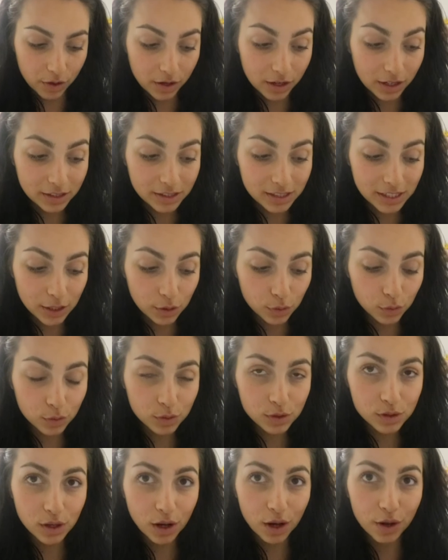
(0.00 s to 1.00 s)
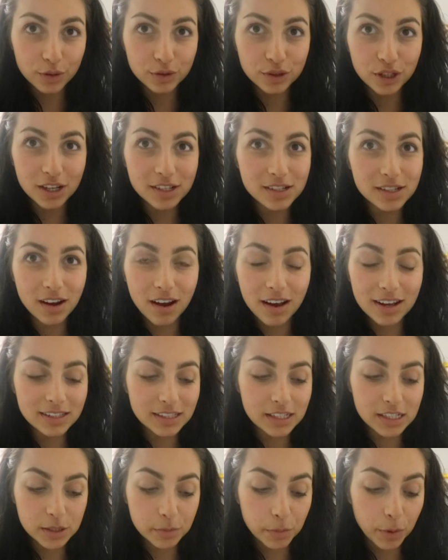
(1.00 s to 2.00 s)
Nutty also just likes
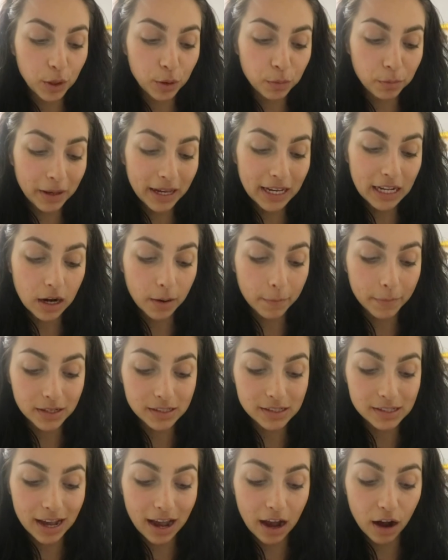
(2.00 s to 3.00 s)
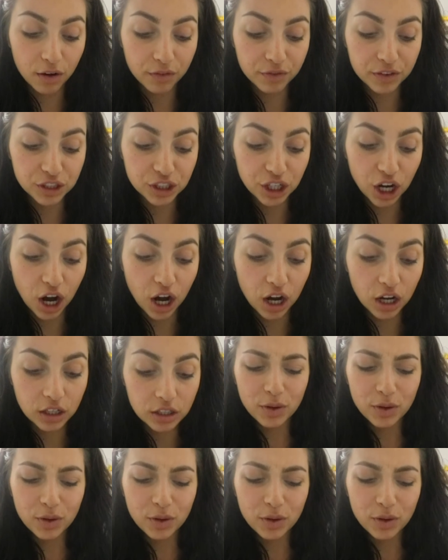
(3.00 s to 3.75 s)
to spoon peanut butter out of the jar.